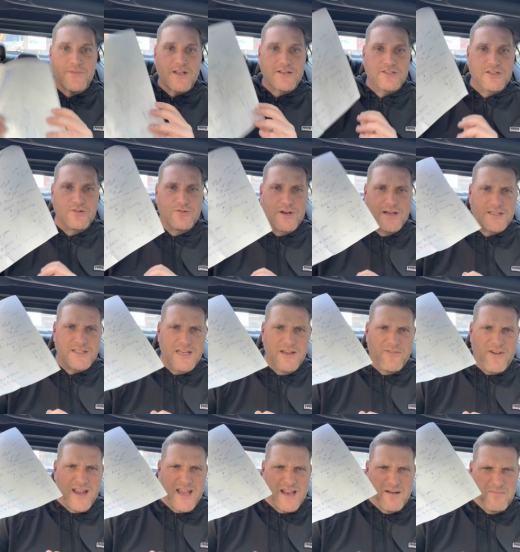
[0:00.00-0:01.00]
to see if
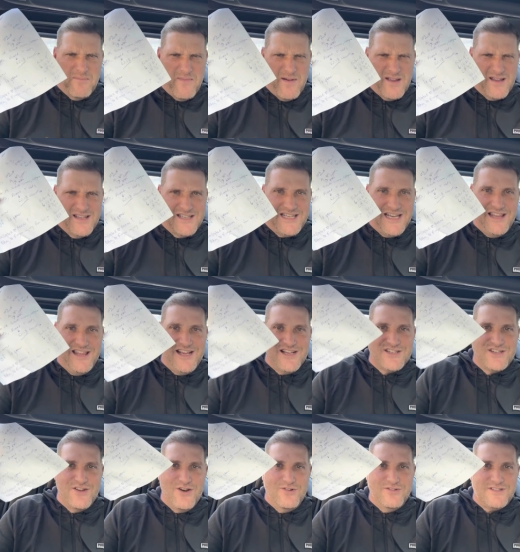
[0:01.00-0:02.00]
I can see these
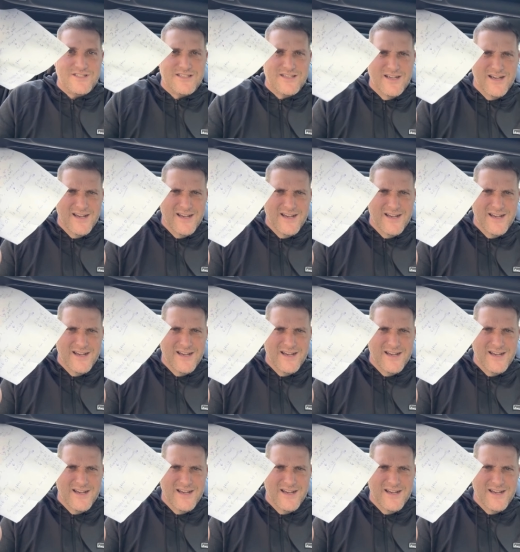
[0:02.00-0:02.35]
notes.